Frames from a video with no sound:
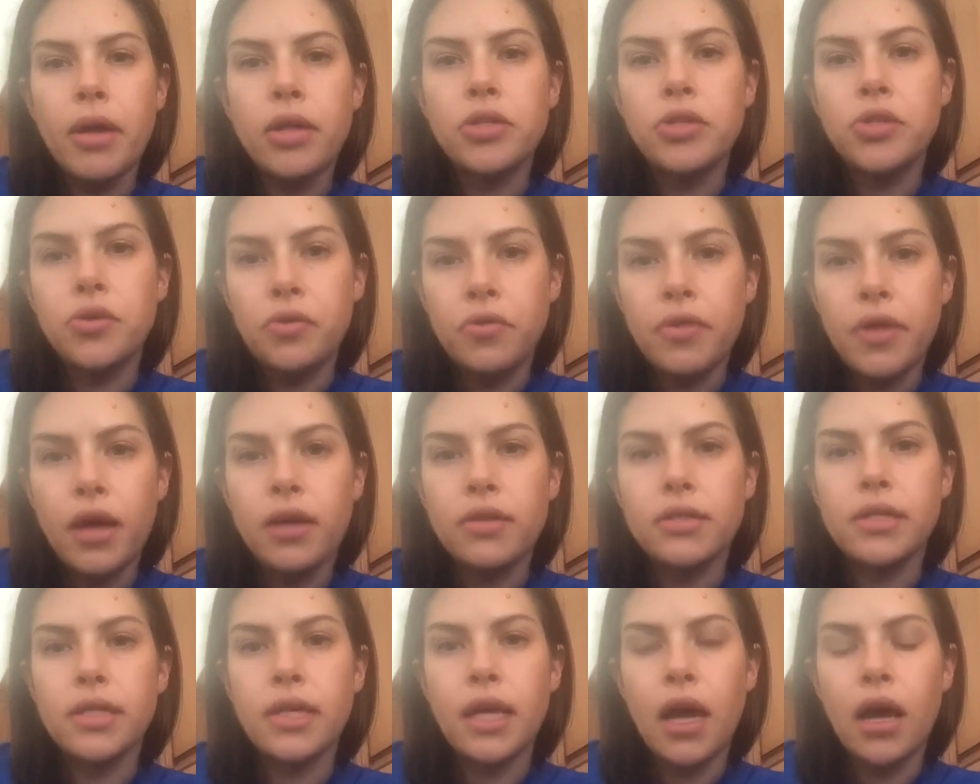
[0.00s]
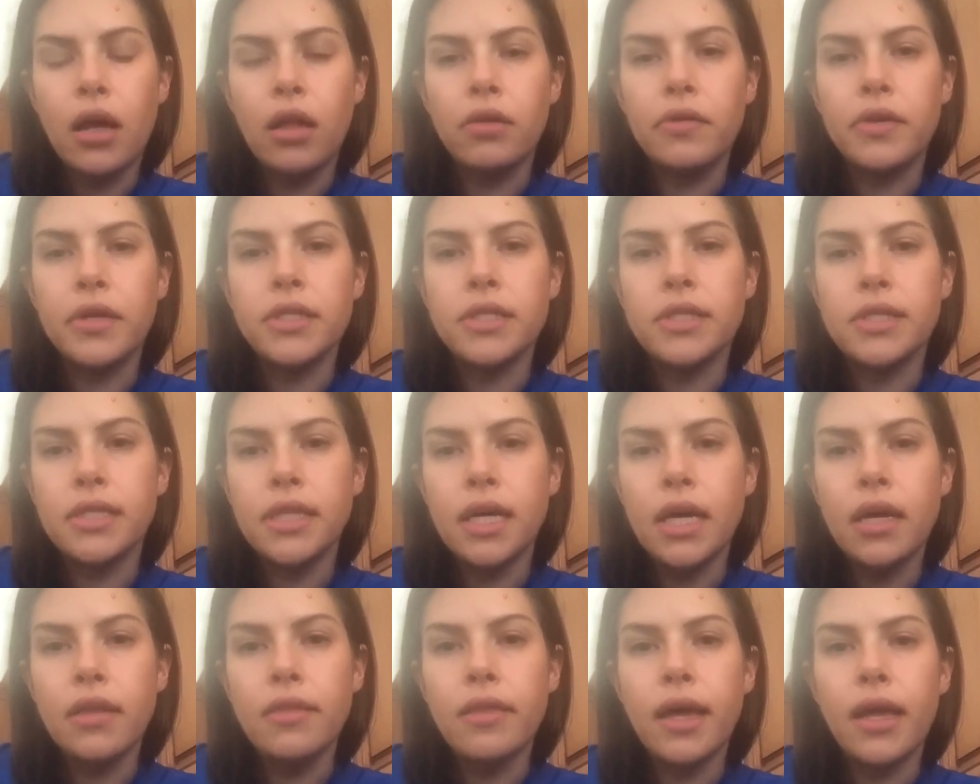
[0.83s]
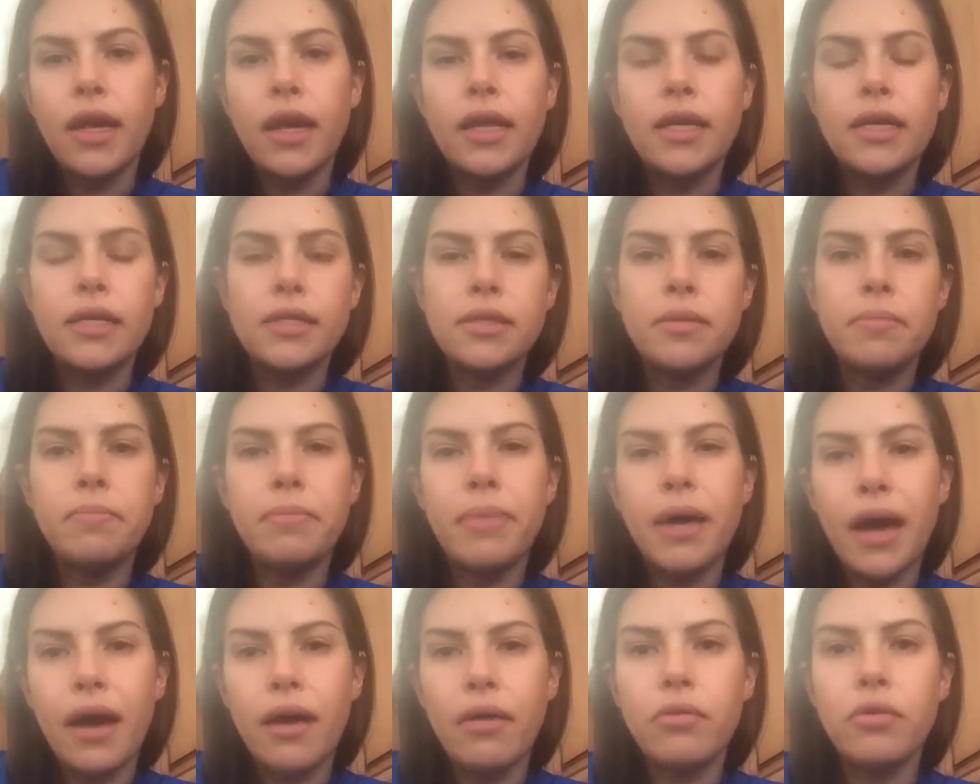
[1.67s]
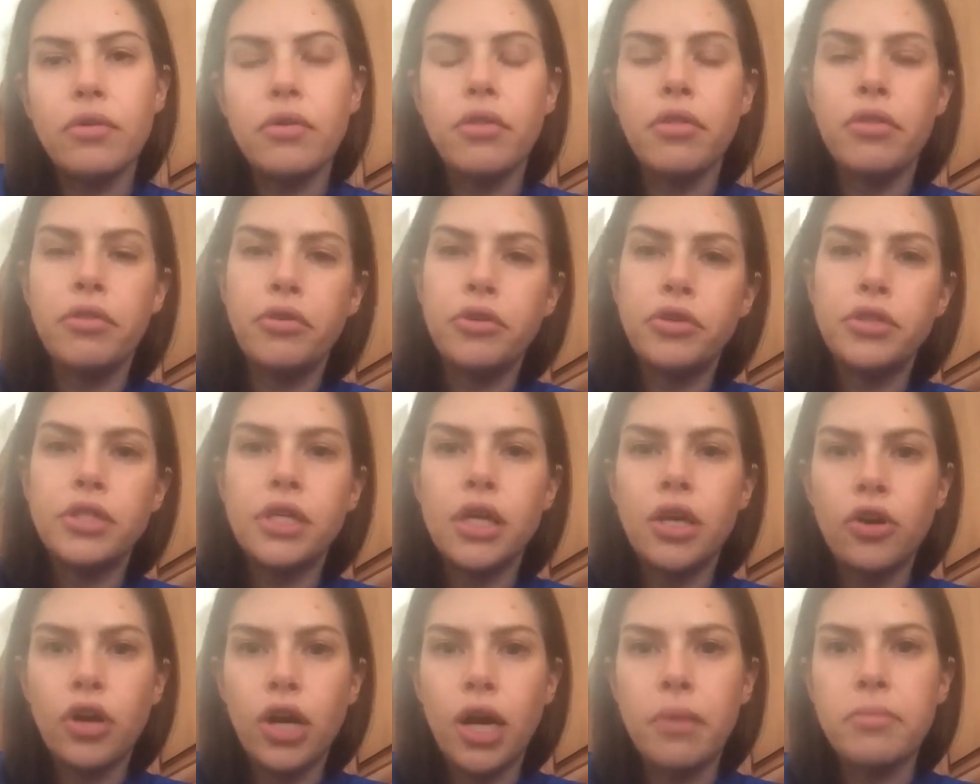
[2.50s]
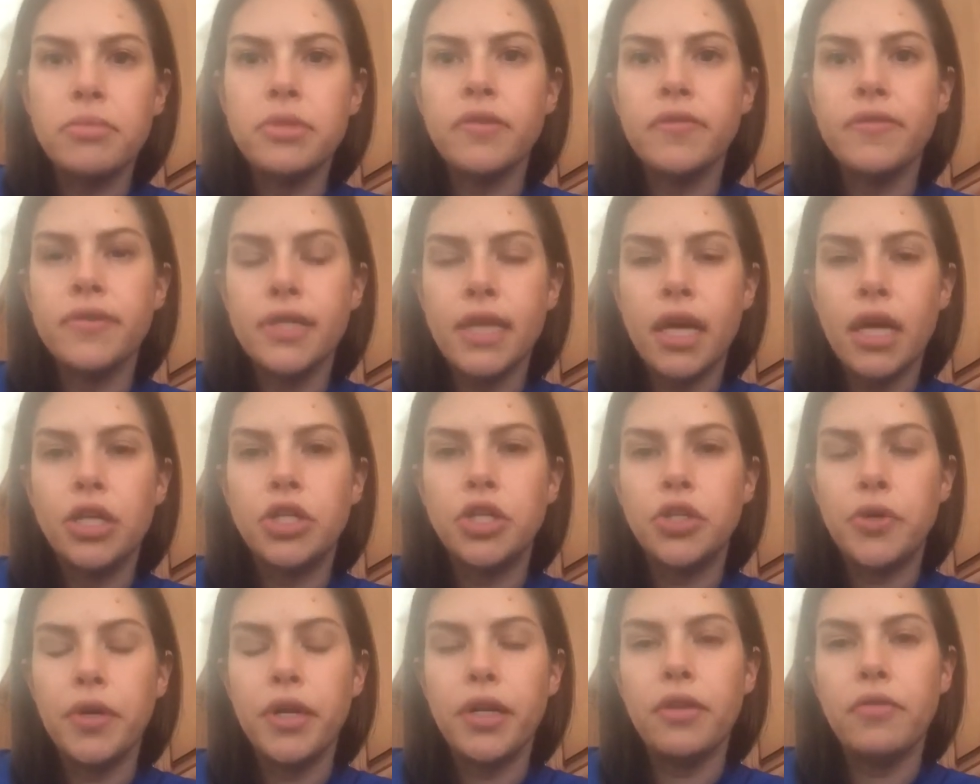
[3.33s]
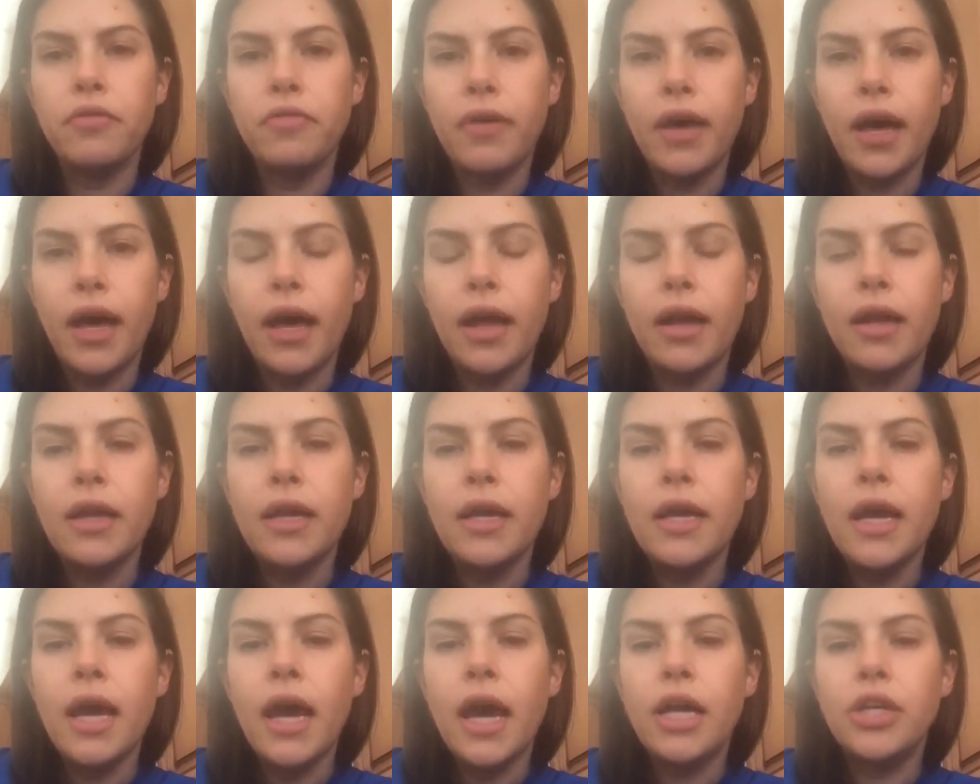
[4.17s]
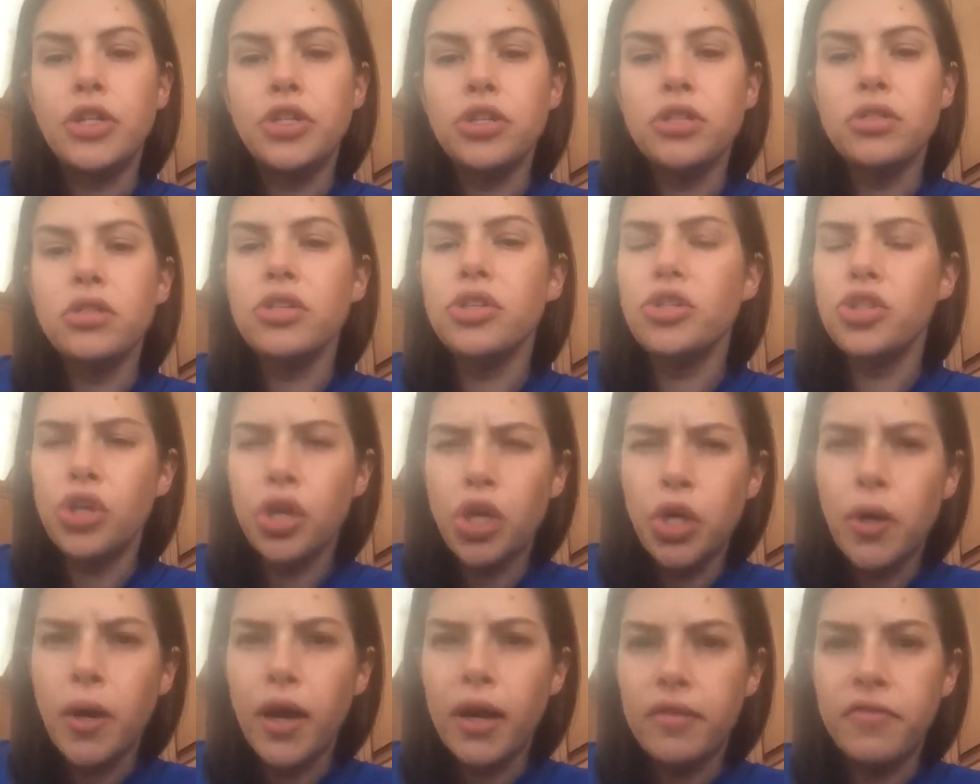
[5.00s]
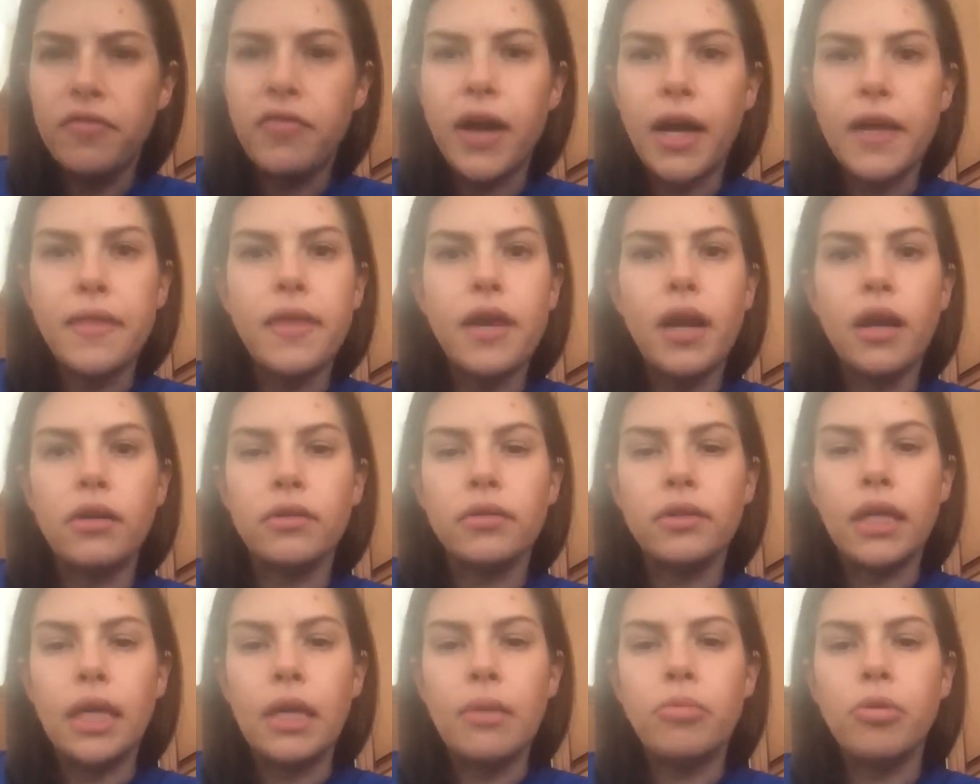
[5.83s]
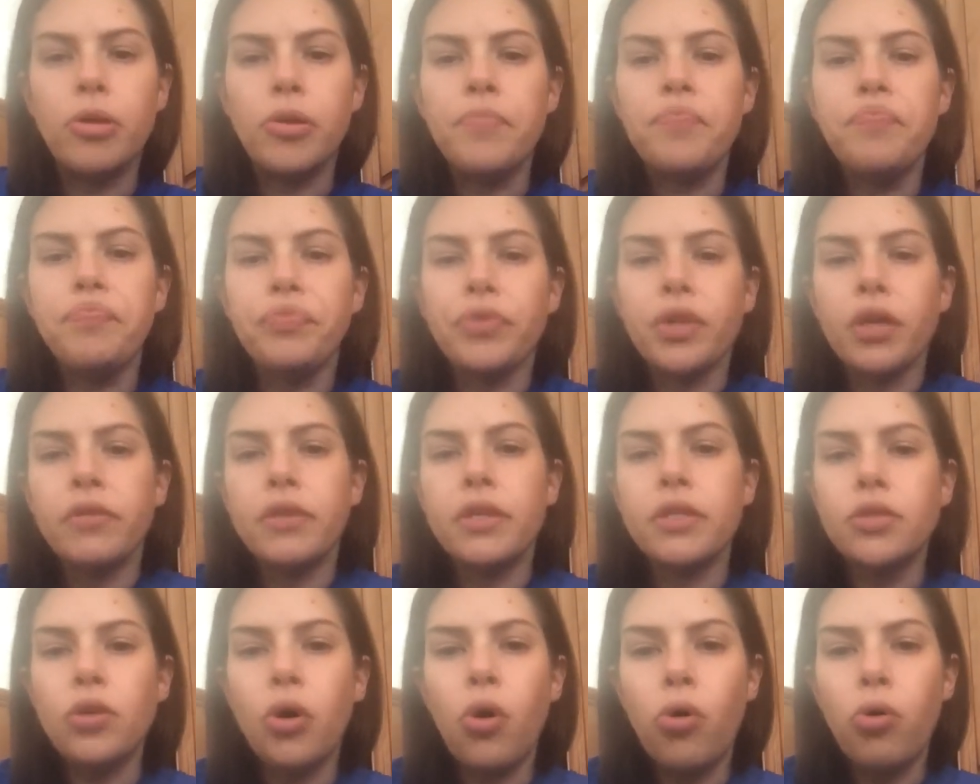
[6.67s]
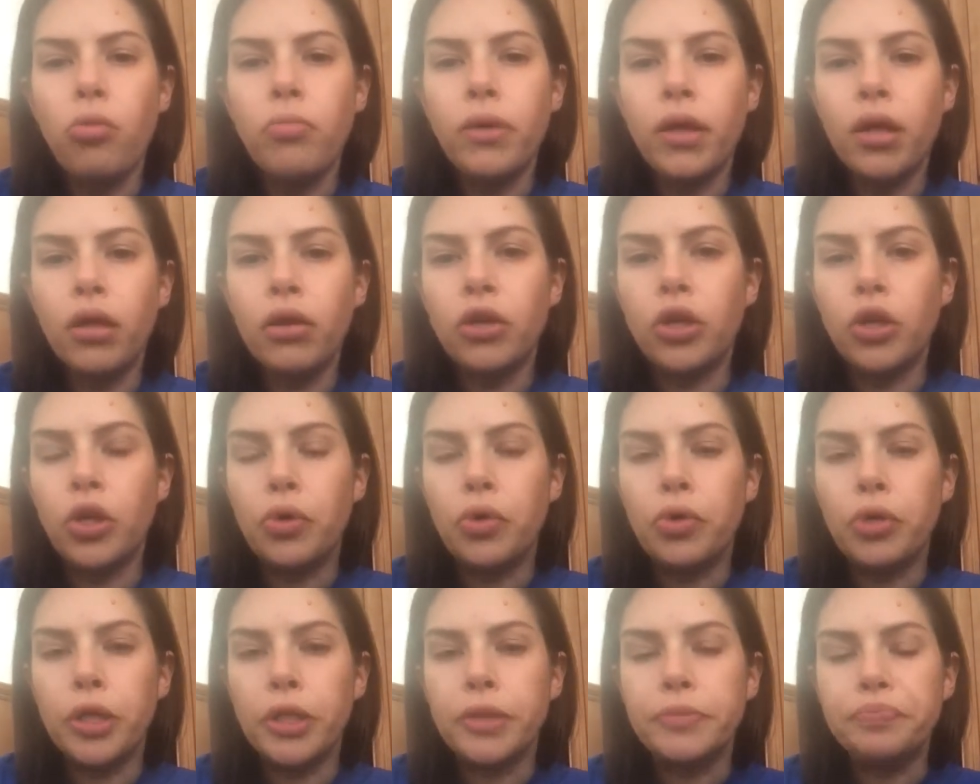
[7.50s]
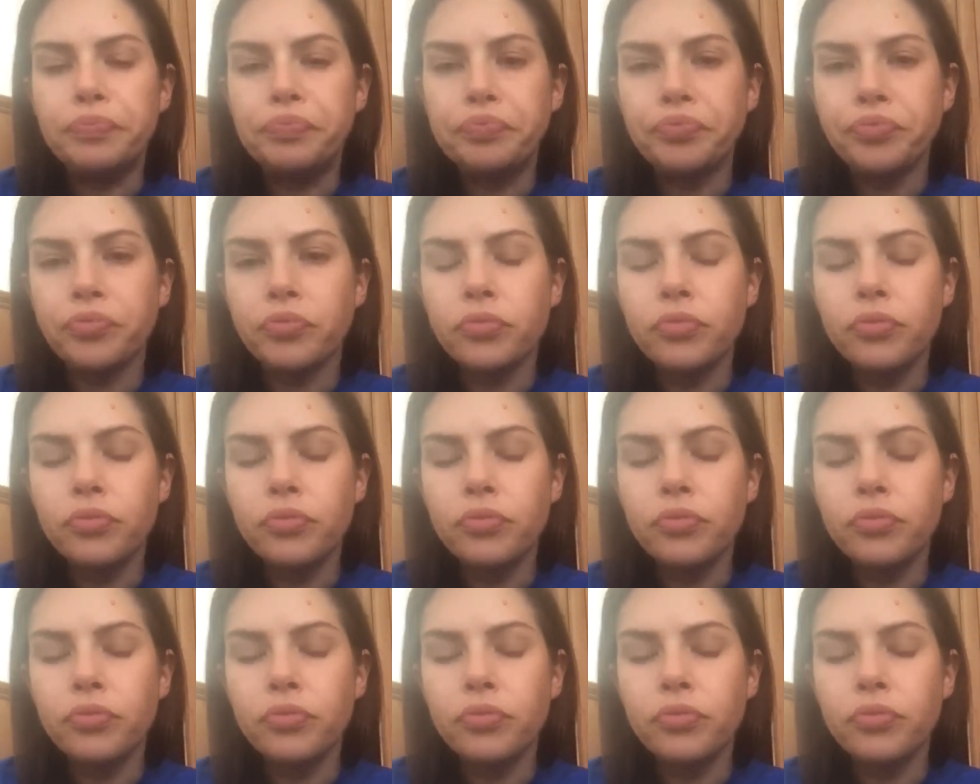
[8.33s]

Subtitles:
about 2,000 calories a day, that is about 13 grams of saturated fat. And just to show you how to find that on a label, this whole milk yogurt,